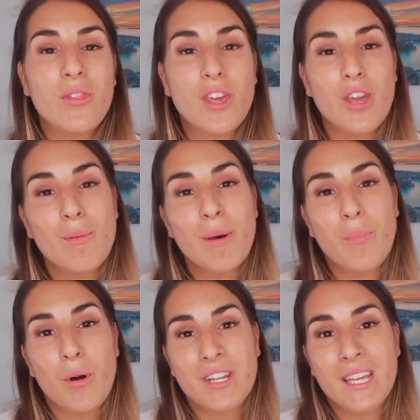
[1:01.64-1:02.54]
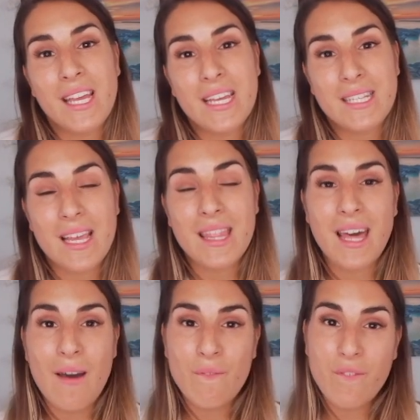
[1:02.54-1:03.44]
the human body is
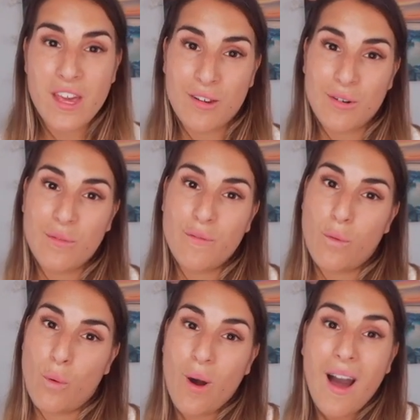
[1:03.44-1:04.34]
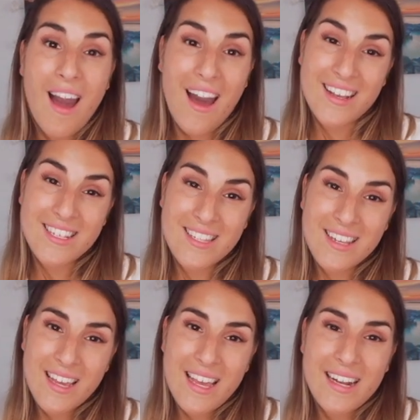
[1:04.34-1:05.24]
that vehicle for us.
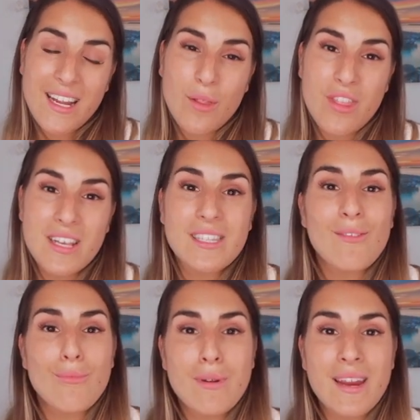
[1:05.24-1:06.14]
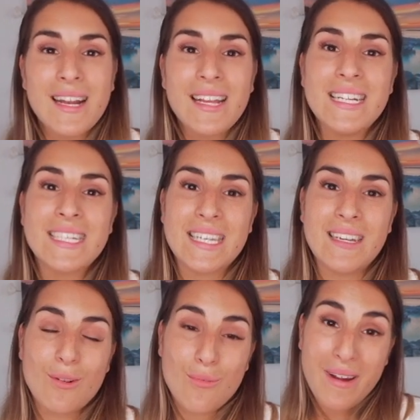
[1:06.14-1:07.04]
Now, this really
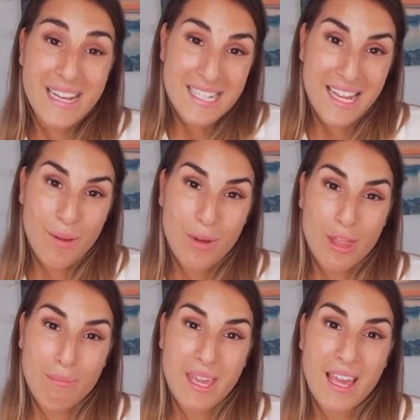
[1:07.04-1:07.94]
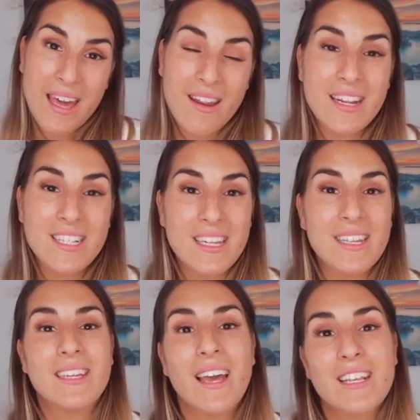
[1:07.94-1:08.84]
did resonate with me, and I
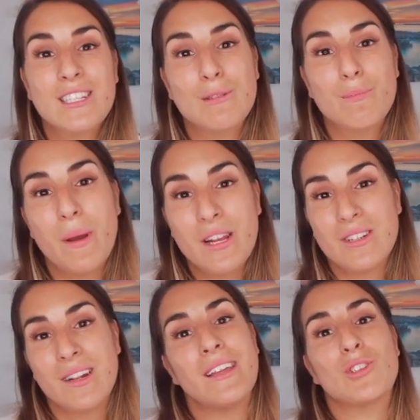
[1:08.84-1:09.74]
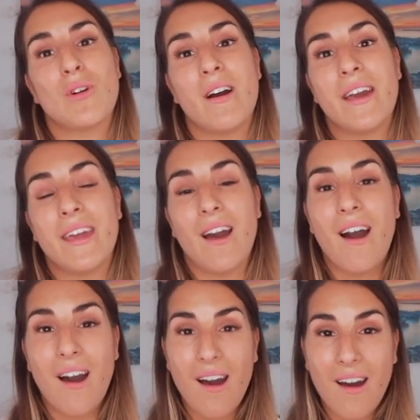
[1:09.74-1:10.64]
did especially try
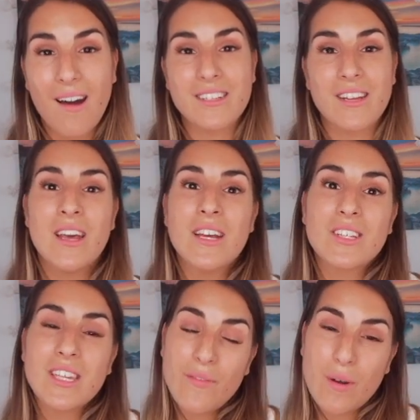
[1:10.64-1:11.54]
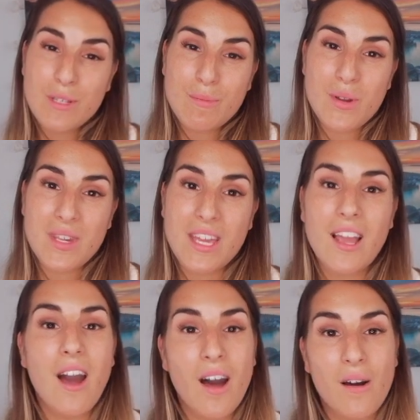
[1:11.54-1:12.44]
hard to give up smoking
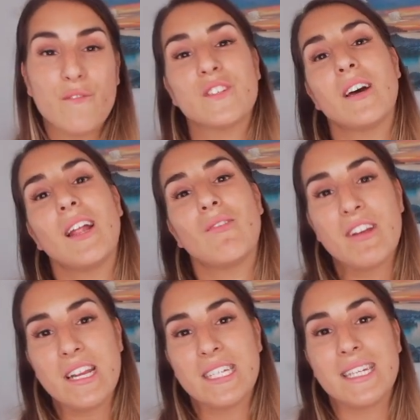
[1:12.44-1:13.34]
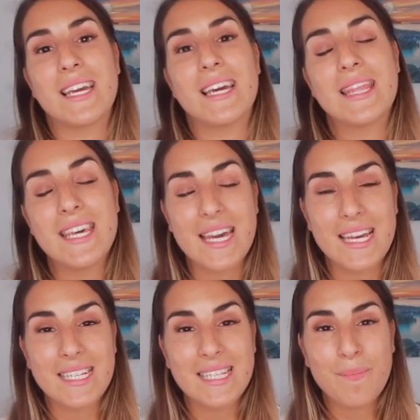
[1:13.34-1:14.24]
after reading
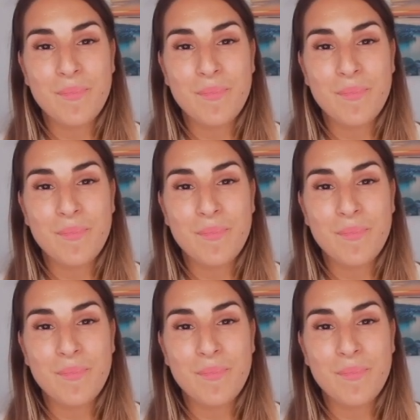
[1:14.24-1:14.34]
this.